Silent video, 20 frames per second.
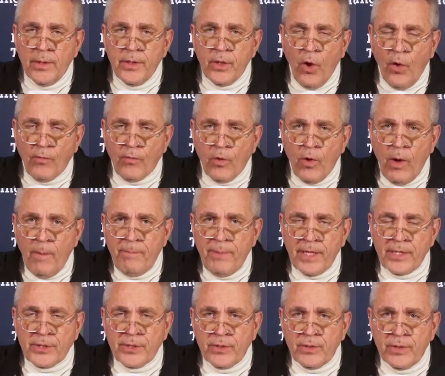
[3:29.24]
The overall
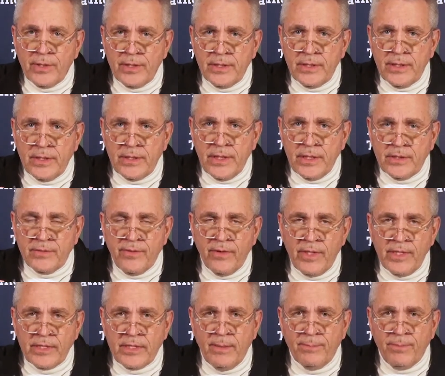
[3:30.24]
picture is
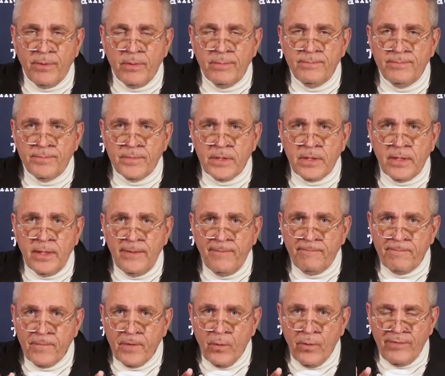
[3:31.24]
very simple. All right,
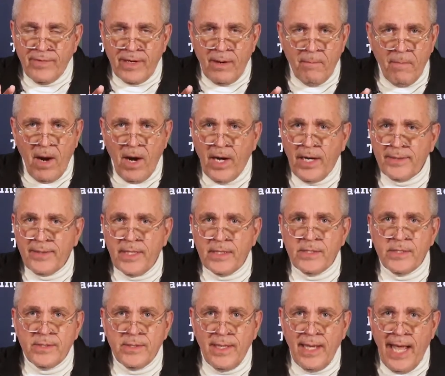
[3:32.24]
we've got a market
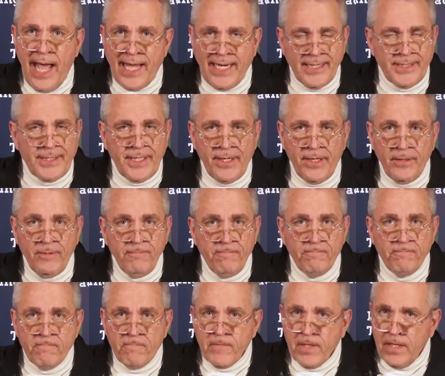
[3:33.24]
that's on a tear.
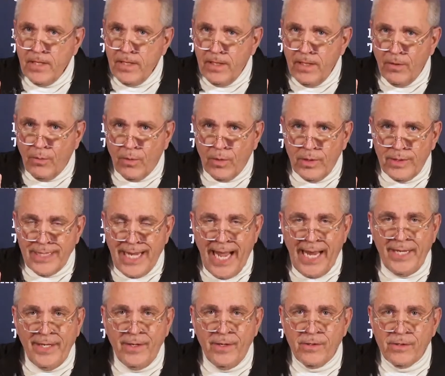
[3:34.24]
We're
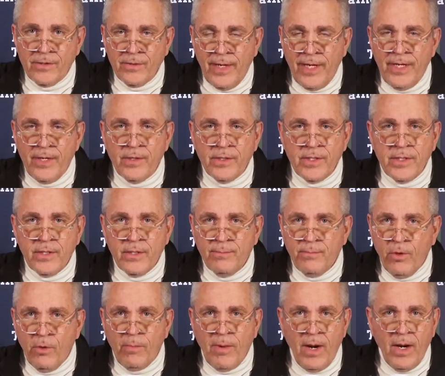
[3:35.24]
9 years or 8 years into the
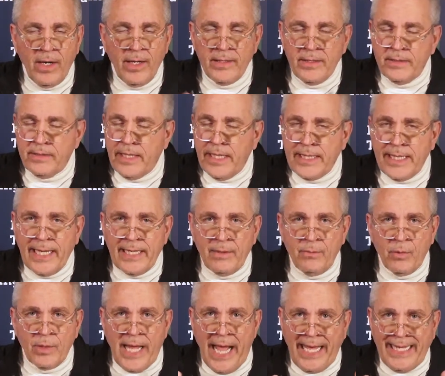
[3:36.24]
bull market. And again,
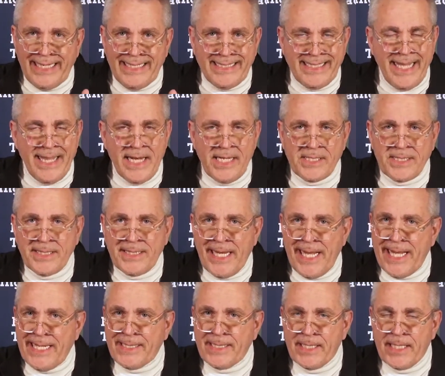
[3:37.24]
we're not going to say that it's going
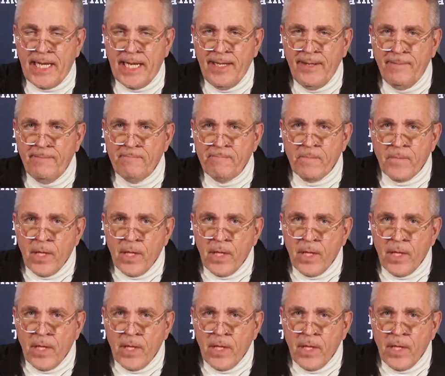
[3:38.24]
to end today.